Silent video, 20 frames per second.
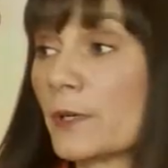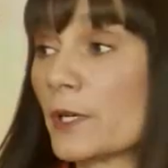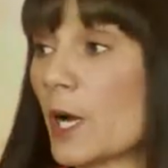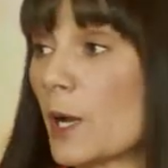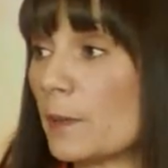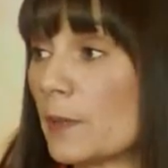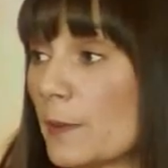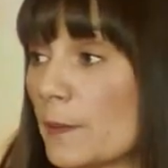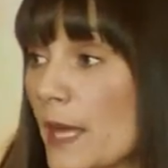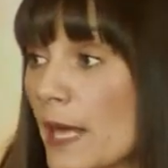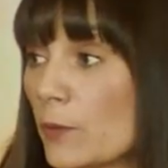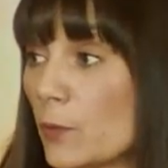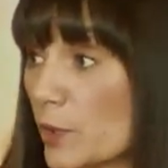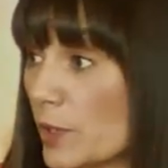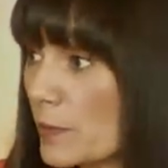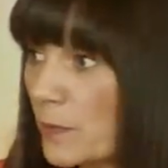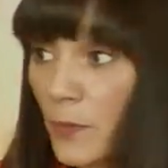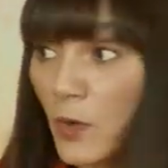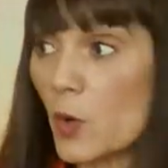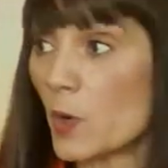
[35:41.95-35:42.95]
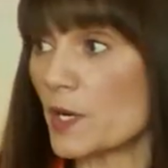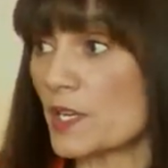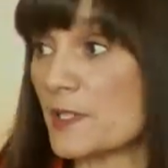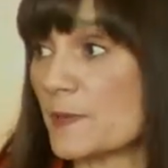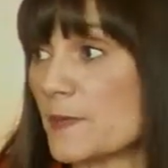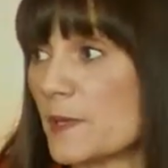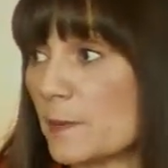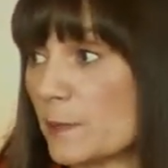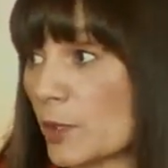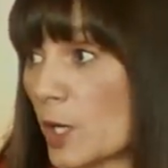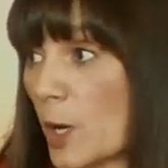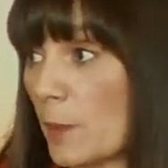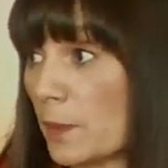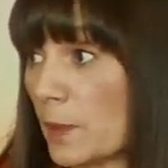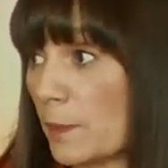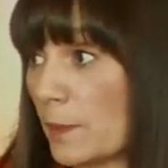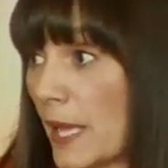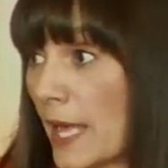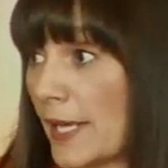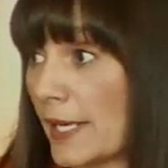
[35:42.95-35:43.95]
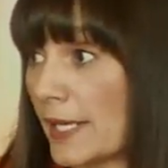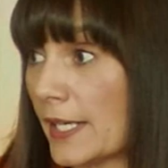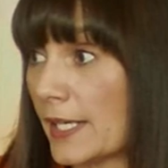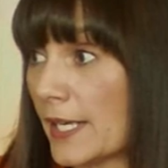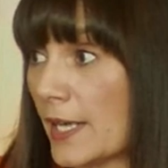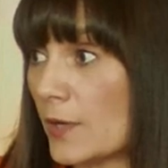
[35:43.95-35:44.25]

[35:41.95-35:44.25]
problematic? Would quotas be problematic,